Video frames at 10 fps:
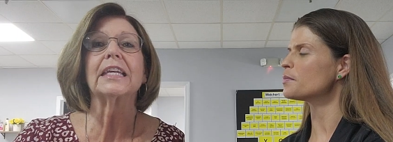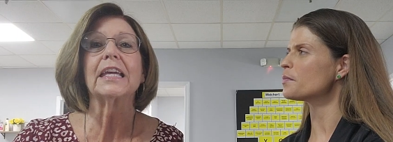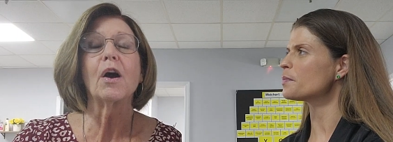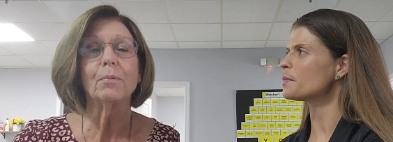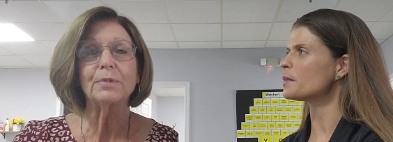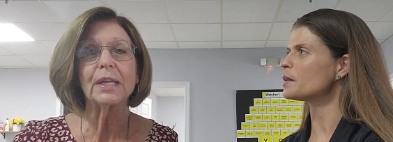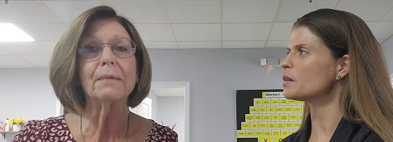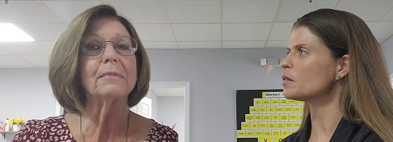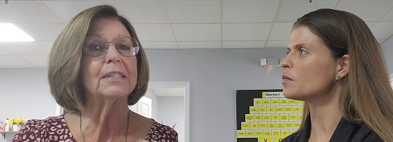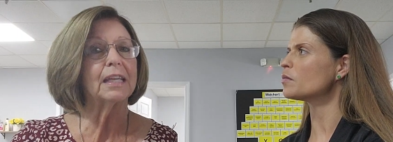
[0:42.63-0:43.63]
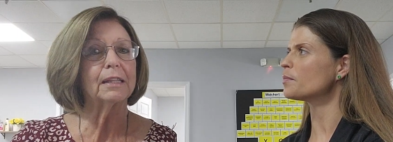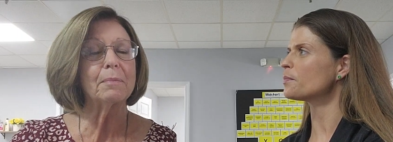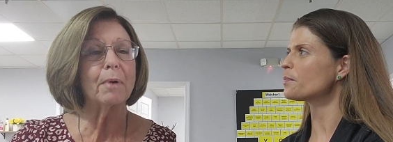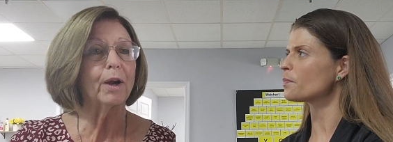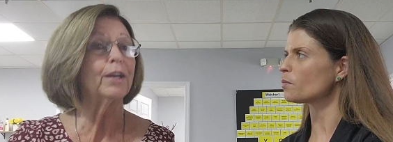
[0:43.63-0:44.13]
Speaker 1: the home team in Tinley
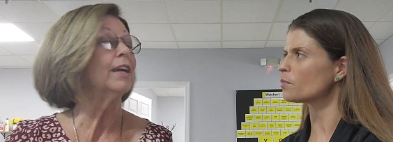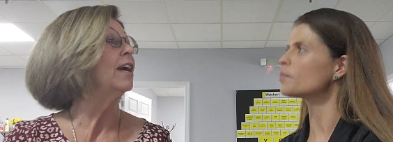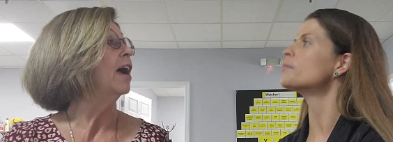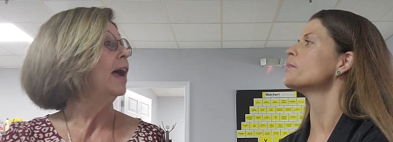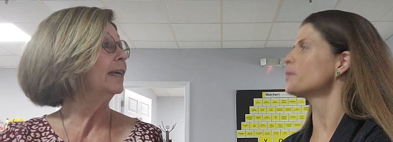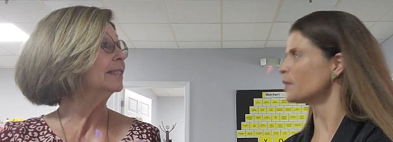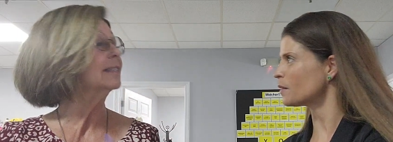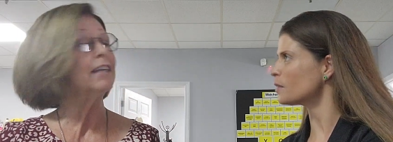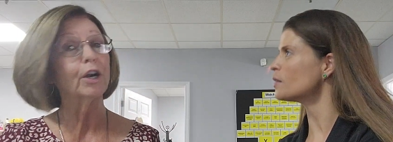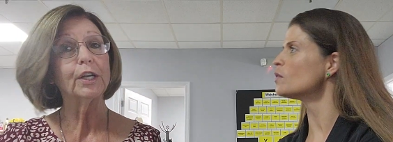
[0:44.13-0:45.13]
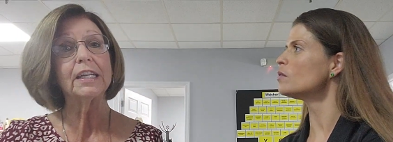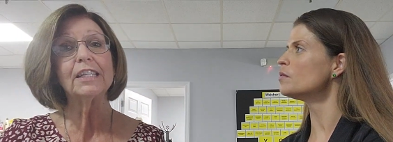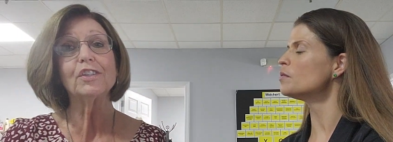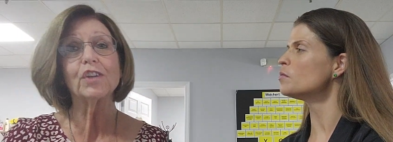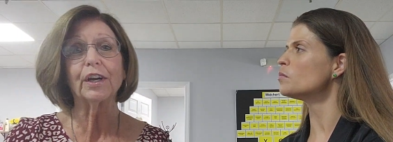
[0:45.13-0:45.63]
Park. I started in
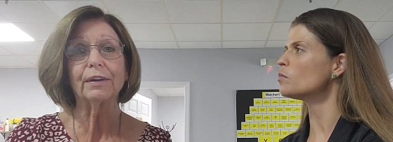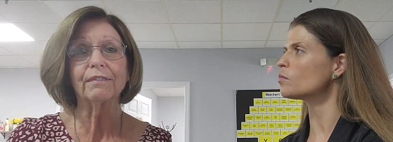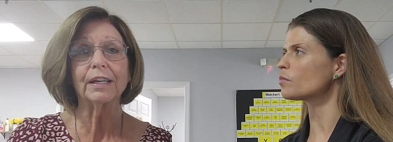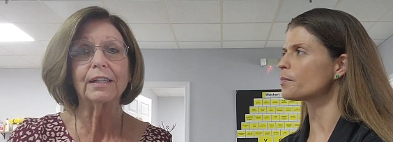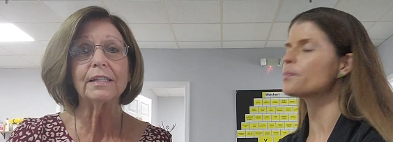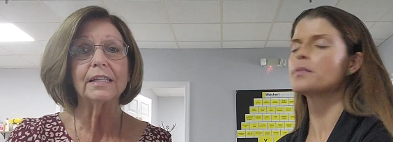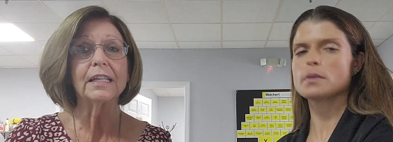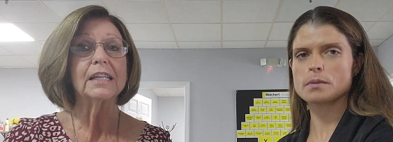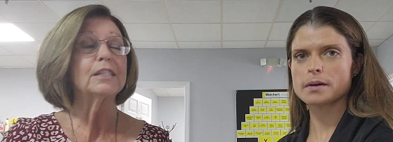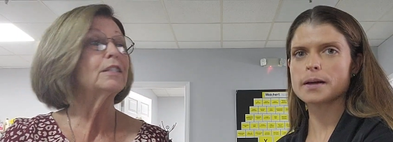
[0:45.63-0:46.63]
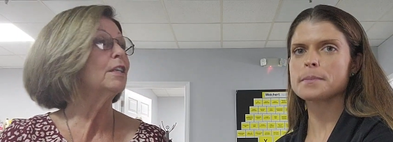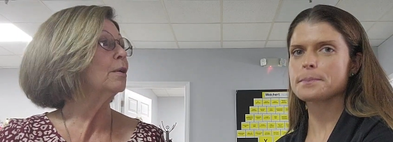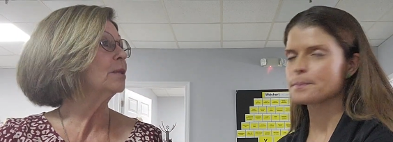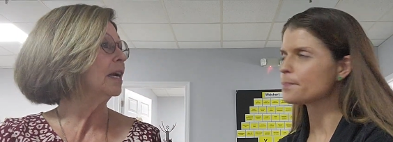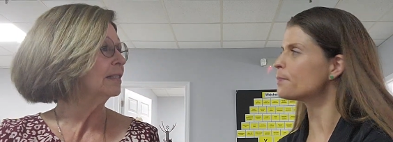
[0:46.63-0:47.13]
Schererville, okay. so
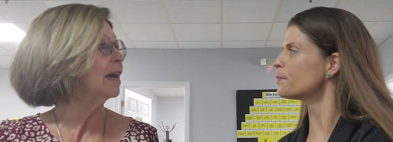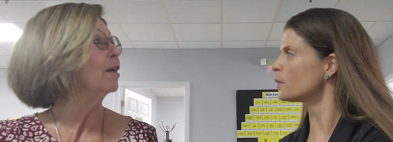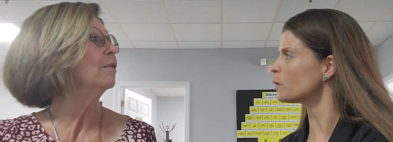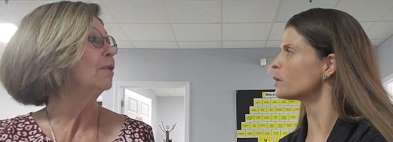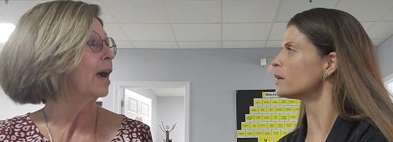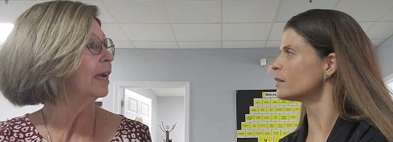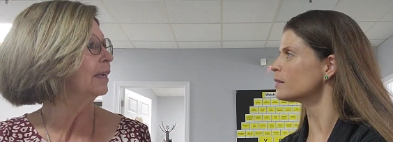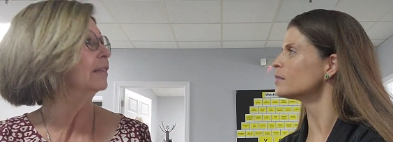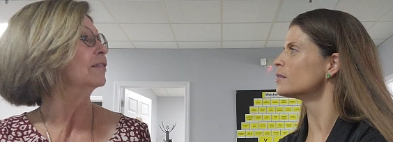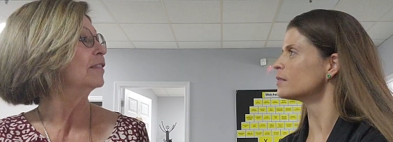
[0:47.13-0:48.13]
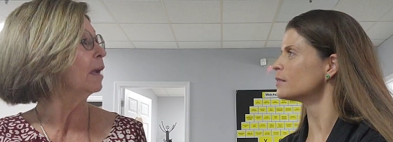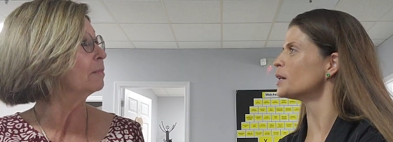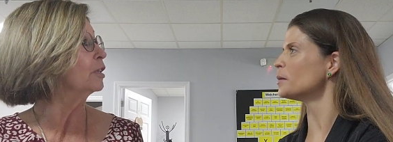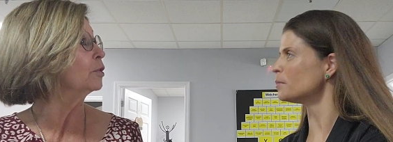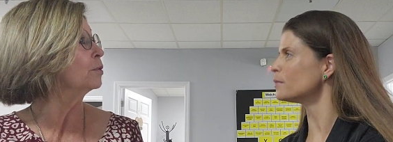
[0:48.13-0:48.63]
that's how okay. I I yep.
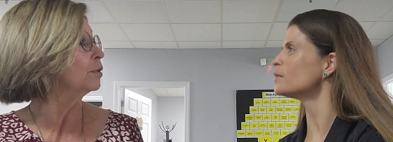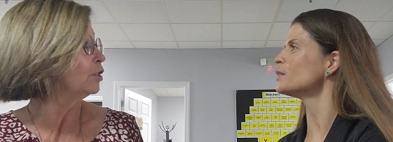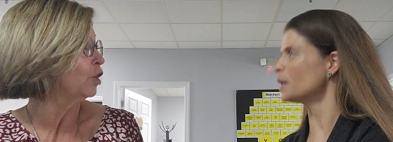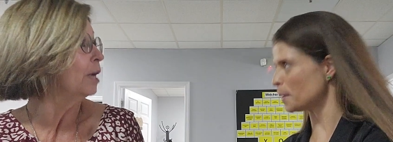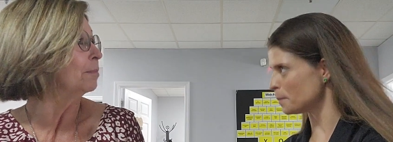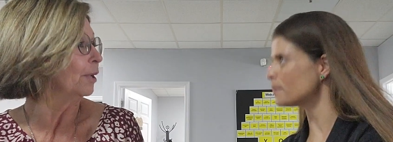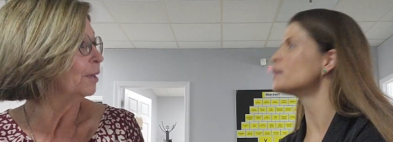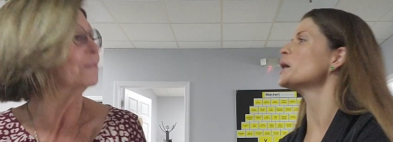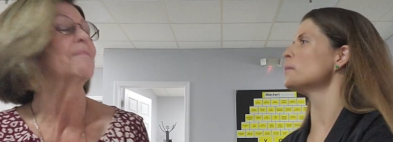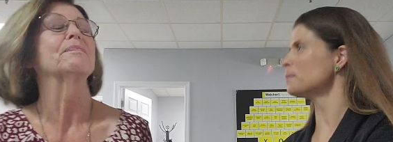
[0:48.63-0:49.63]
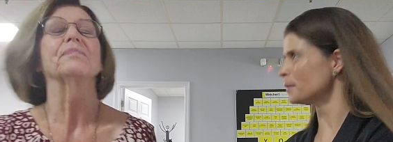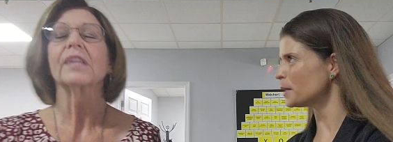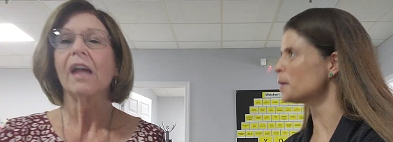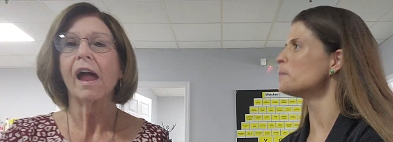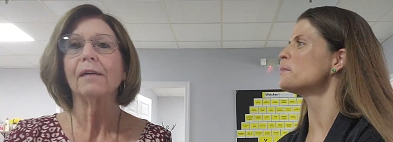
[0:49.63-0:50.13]
met you through the chamber. Yep,
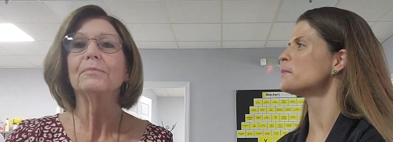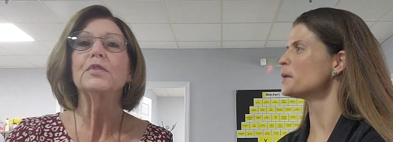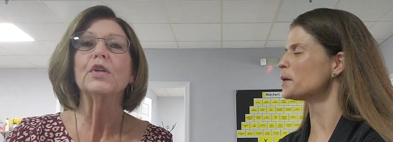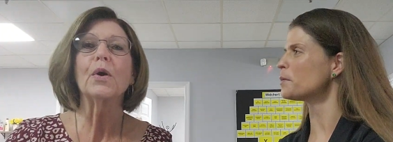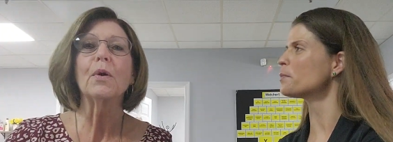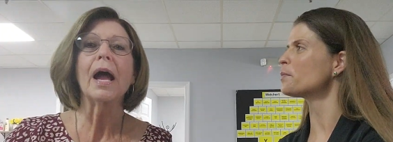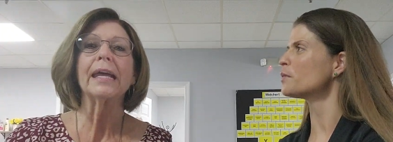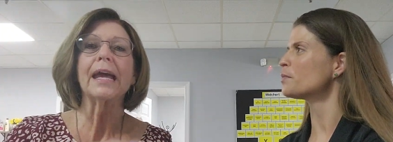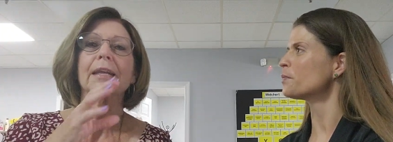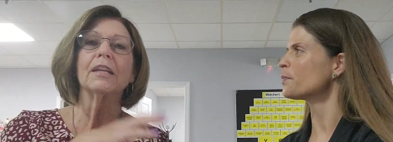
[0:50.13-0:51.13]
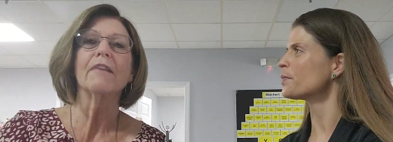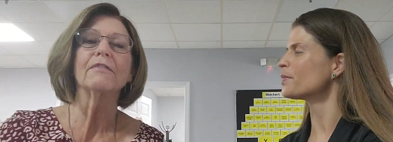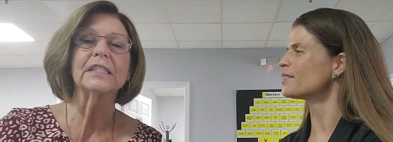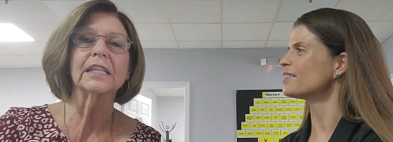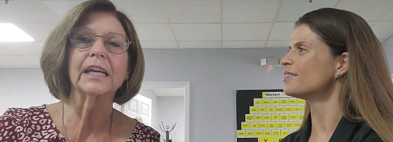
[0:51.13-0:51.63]
yep. yep. Um, so I had an
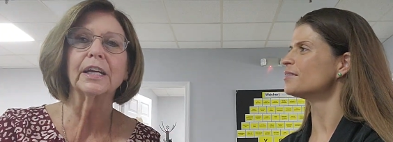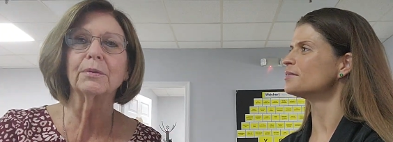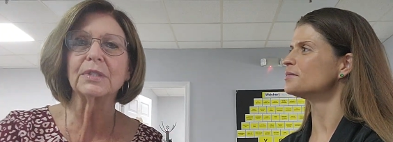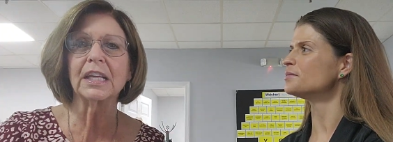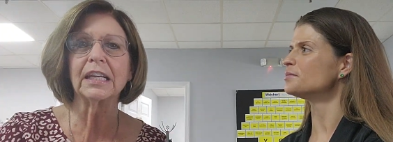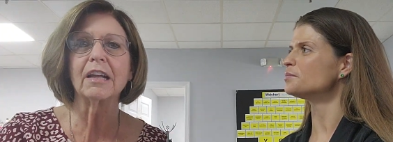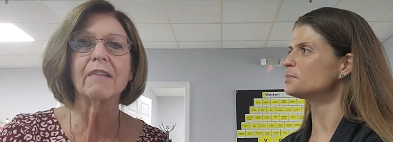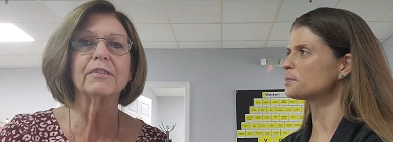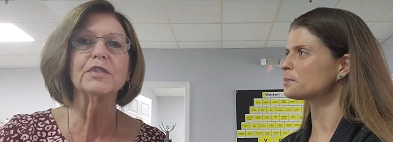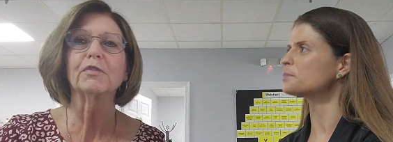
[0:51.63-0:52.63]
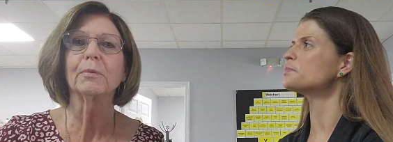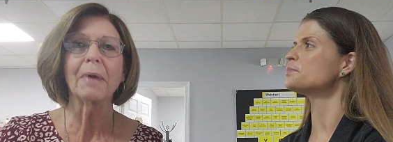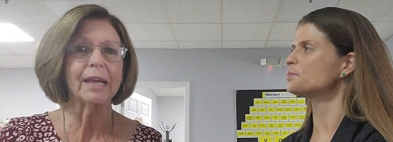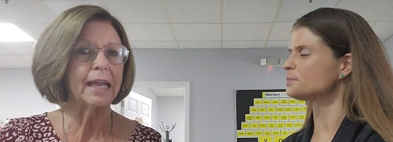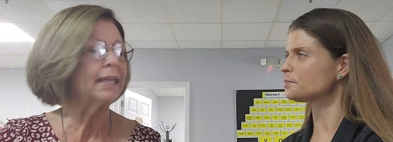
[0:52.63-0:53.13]
office there. Was in an office for
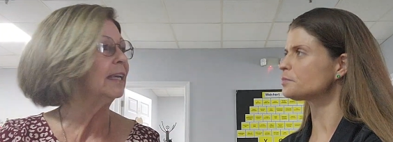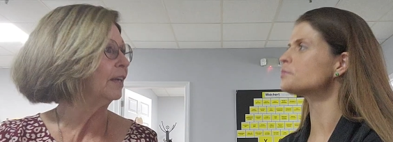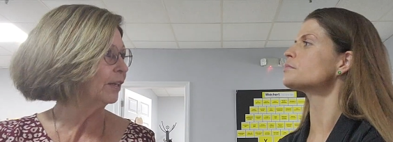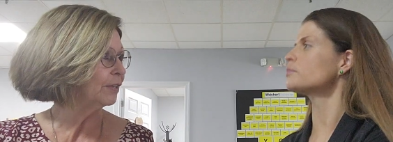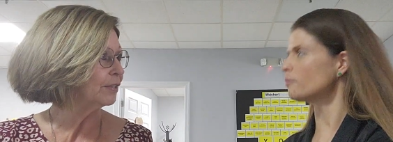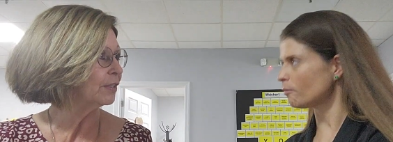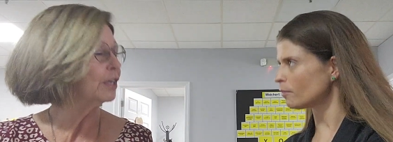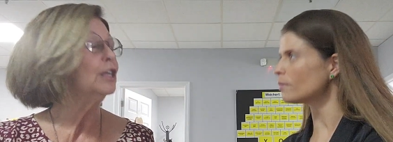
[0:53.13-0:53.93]
about eight years.